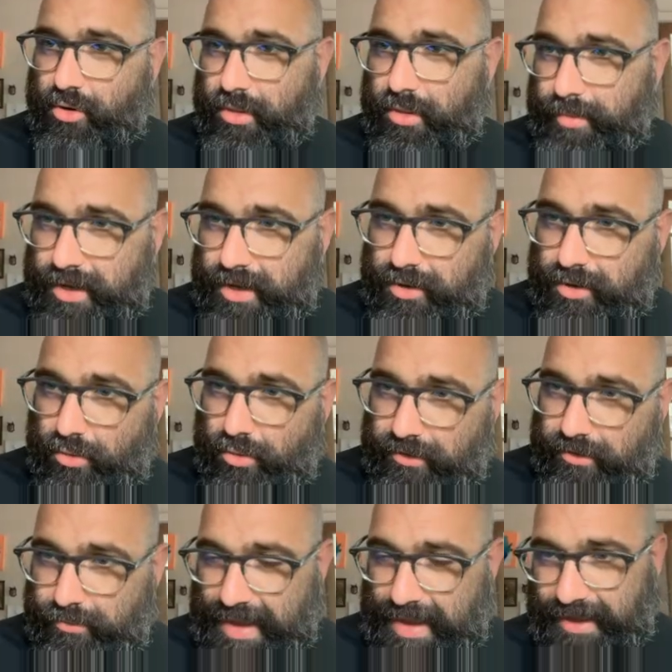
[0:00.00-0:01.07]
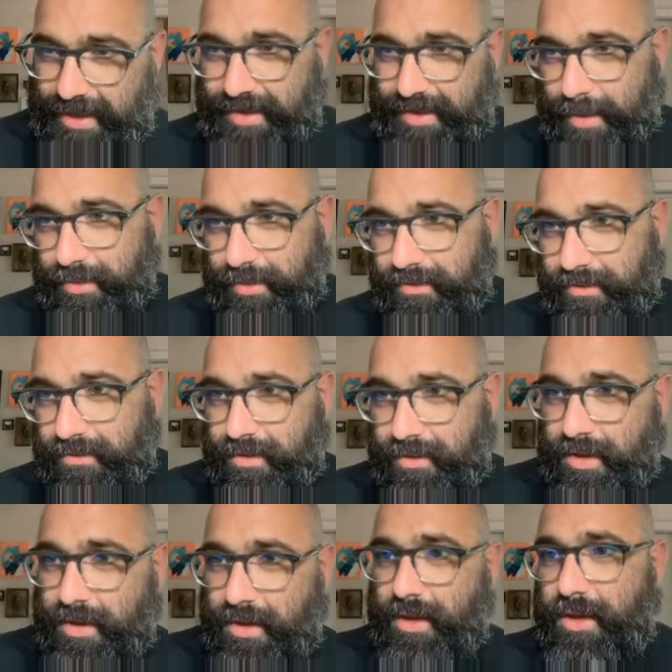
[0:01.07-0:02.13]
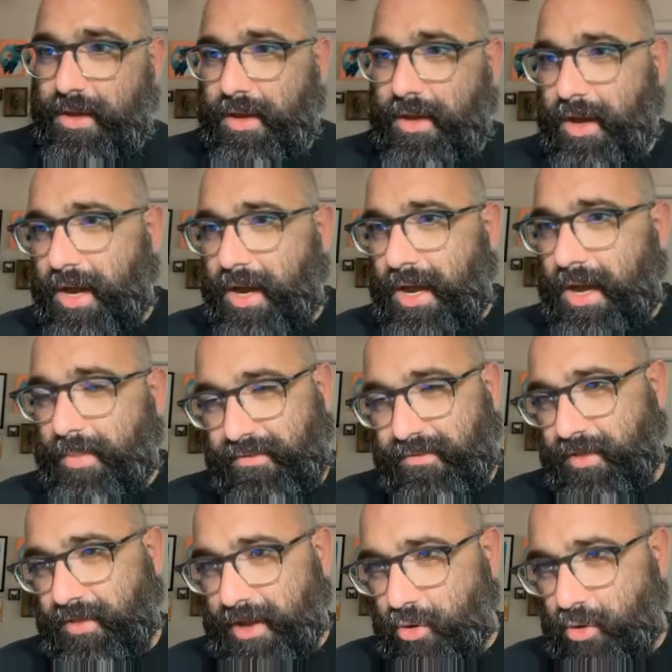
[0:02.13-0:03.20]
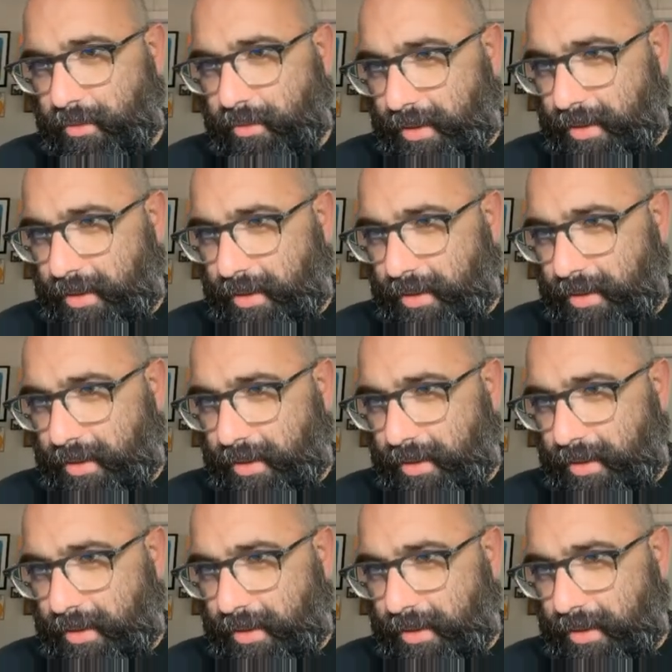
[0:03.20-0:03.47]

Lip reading: the button or this max happens. But if you let go of the button